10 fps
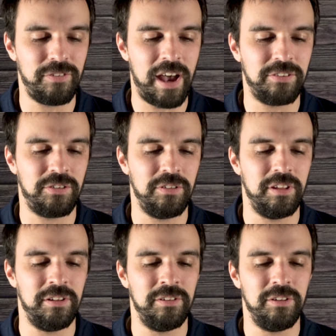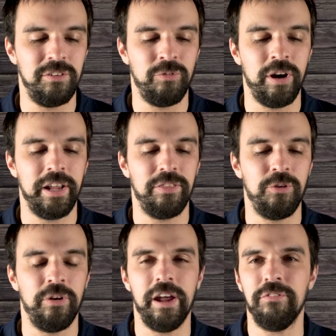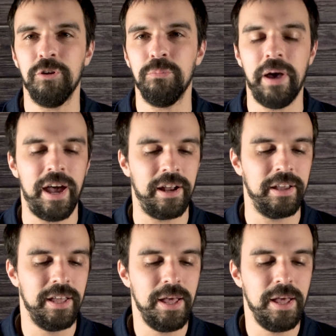faster than running it through an Evernew bag,